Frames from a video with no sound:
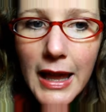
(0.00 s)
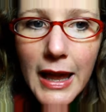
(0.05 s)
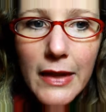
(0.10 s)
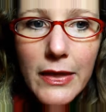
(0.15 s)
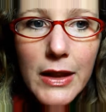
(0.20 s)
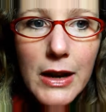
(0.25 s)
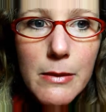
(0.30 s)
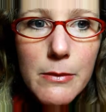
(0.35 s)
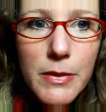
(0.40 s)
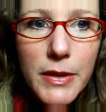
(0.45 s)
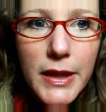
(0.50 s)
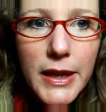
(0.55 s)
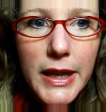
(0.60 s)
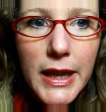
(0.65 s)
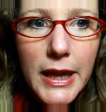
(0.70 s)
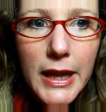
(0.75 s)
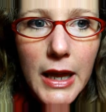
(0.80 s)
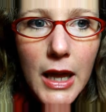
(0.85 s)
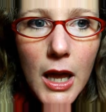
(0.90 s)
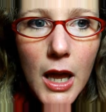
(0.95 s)
And then I'm
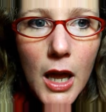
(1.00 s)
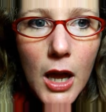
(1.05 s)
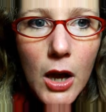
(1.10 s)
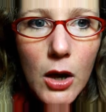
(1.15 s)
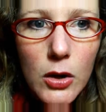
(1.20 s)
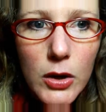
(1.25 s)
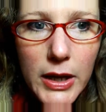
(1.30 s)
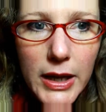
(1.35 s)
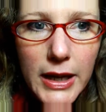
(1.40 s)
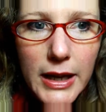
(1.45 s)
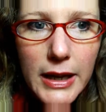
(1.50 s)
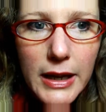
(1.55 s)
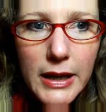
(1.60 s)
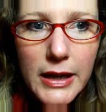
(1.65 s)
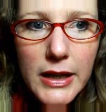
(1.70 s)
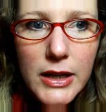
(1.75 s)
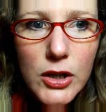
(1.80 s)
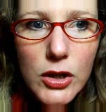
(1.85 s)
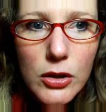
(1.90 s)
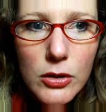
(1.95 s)
thinking,
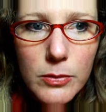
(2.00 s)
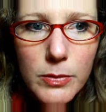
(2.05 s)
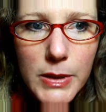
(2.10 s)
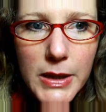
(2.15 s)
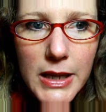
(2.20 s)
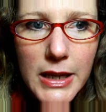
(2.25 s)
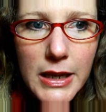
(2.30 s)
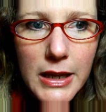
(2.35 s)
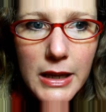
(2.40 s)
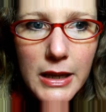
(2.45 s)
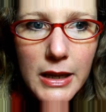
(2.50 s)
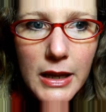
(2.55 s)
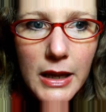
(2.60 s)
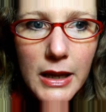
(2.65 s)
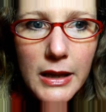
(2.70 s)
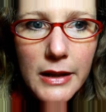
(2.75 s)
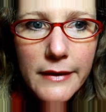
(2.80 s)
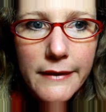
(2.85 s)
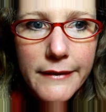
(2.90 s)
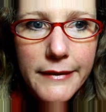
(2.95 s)
okay, it could be
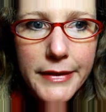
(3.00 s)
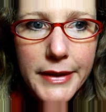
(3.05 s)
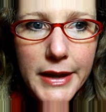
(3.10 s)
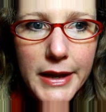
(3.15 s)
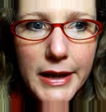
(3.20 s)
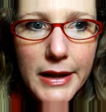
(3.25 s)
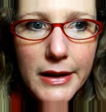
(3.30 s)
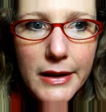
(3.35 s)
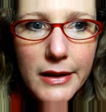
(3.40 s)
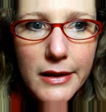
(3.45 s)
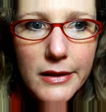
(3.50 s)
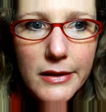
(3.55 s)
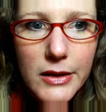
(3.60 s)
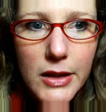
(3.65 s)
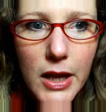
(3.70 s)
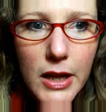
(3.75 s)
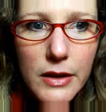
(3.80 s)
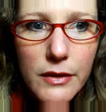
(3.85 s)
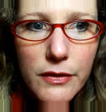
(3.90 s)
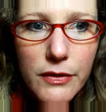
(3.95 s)
that a
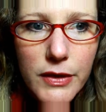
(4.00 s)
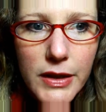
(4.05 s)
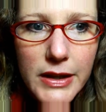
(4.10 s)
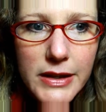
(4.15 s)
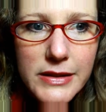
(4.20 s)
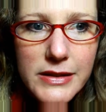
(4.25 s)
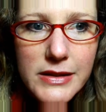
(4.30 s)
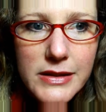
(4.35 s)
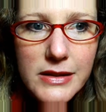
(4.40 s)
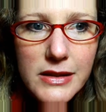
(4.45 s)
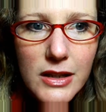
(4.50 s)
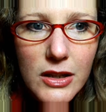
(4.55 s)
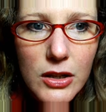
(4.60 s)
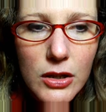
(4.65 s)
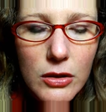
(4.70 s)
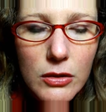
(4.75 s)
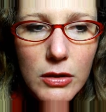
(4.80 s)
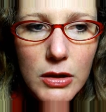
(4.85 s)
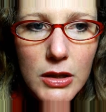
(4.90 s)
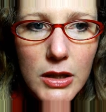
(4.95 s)
lot of things, you
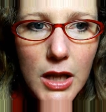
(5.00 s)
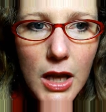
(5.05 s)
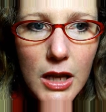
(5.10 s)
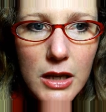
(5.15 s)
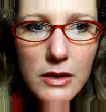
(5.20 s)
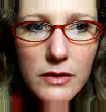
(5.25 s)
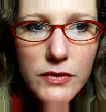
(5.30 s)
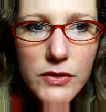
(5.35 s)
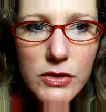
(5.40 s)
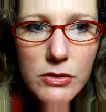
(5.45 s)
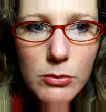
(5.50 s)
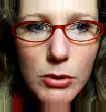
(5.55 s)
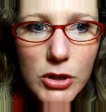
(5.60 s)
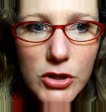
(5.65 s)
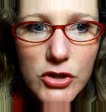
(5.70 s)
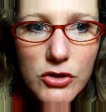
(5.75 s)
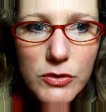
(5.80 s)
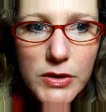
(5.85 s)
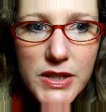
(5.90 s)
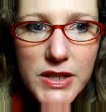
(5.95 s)
know, a lot of
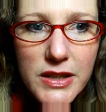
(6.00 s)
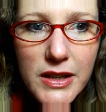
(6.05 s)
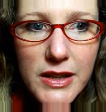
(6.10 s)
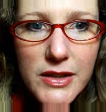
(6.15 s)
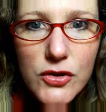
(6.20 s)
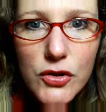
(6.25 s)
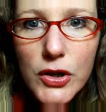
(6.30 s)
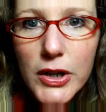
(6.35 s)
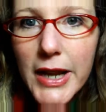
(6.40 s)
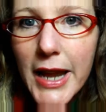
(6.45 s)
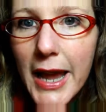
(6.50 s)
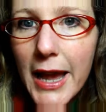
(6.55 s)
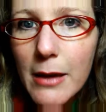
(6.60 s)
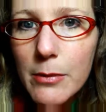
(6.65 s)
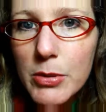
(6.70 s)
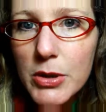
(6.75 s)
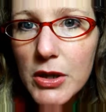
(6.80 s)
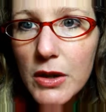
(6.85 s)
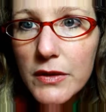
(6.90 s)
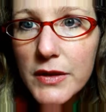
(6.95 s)
tumultuous things are going to
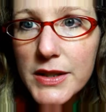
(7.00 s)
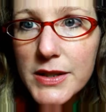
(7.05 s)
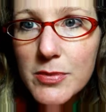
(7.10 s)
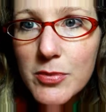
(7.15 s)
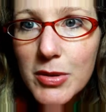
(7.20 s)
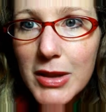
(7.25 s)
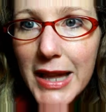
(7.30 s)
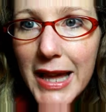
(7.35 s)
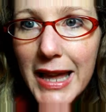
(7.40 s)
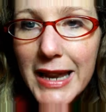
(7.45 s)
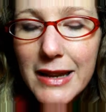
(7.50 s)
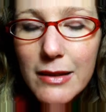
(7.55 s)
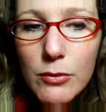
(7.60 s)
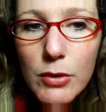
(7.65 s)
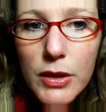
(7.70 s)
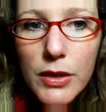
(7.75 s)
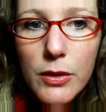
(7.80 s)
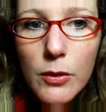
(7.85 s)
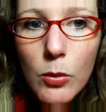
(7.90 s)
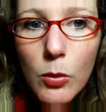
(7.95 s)
happen on this planet
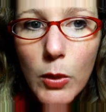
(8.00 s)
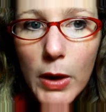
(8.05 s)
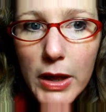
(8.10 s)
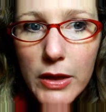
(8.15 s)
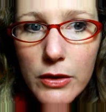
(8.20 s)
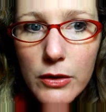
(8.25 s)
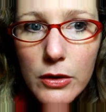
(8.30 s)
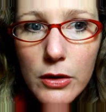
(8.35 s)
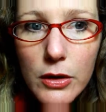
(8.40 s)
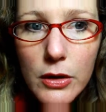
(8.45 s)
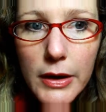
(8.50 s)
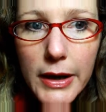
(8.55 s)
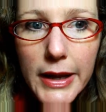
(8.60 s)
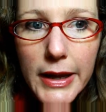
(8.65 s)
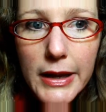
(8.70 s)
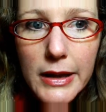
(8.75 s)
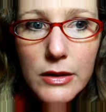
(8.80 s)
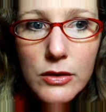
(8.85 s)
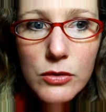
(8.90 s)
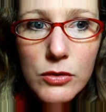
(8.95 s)
with the weather
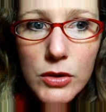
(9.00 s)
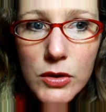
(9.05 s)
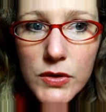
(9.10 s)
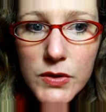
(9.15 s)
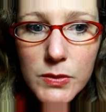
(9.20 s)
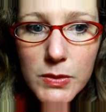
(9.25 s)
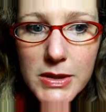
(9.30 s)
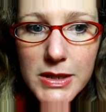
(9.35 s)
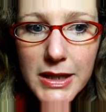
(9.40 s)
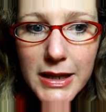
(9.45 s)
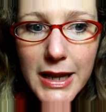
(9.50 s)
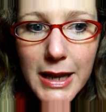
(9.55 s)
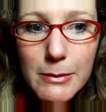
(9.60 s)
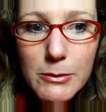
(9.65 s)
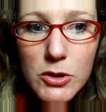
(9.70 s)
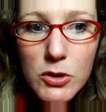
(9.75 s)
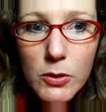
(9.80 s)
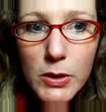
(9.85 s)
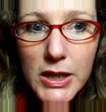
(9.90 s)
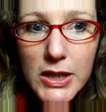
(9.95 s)
and who knows what's going to
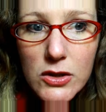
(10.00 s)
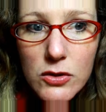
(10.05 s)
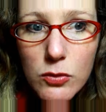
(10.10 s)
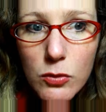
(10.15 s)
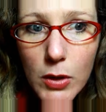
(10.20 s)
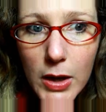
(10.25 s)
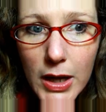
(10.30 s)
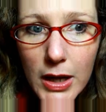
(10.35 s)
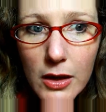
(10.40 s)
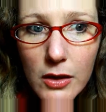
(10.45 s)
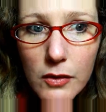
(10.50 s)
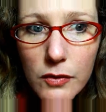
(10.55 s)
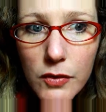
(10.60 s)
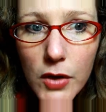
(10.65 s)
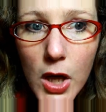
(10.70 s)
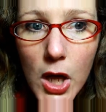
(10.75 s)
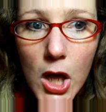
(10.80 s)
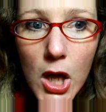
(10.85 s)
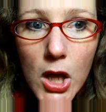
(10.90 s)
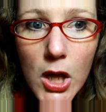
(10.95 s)
happen
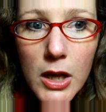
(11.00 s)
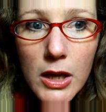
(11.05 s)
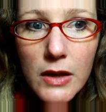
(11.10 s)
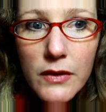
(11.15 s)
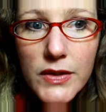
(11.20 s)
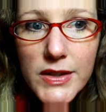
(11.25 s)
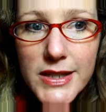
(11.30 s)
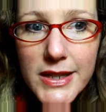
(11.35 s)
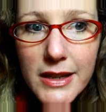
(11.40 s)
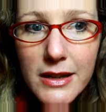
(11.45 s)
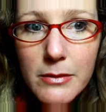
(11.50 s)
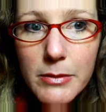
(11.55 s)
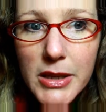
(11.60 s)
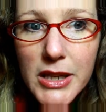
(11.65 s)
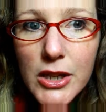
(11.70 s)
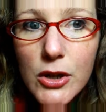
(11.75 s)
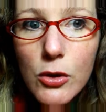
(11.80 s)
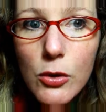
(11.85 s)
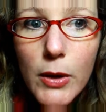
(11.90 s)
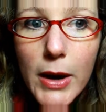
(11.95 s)
2012, if it's going to
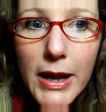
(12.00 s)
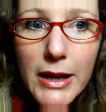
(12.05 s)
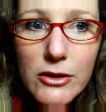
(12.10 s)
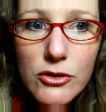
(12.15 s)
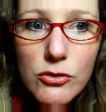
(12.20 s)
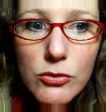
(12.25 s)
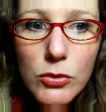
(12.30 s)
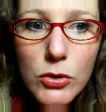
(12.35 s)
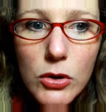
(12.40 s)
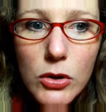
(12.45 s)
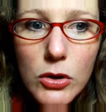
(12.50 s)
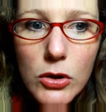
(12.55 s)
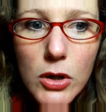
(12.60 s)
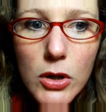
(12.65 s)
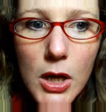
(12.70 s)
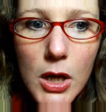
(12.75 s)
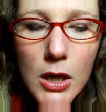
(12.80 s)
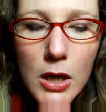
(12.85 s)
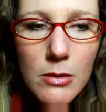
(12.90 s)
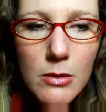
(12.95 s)
be
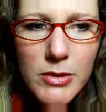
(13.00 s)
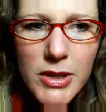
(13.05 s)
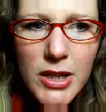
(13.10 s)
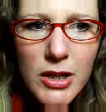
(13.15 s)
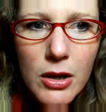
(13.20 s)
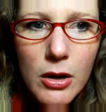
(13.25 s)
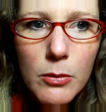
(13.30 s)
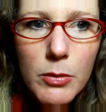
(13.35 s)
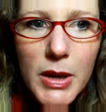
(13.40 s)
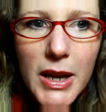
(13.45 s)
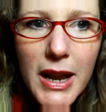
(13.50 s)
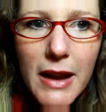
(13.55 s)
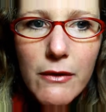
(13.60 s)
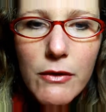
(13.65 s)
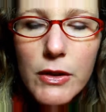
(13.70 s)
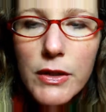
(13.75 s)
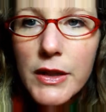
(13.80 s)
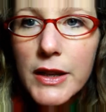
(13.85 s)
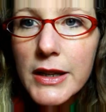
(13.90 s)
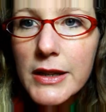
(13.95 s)
gradual you know, but
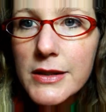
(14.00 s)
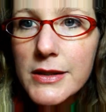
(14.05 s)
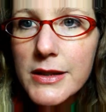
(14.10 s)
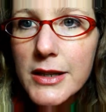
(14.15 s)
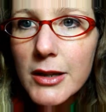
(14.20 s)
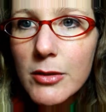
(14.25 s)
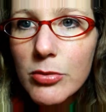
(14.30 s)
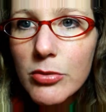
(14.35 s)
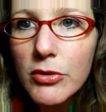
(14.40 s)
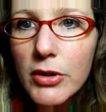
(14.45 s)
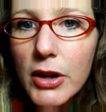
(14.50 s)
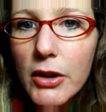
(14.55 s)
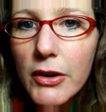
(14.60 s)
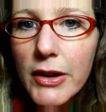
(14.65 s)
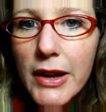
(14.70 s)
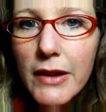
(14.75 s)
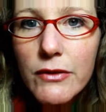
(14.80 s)
everything is temporary.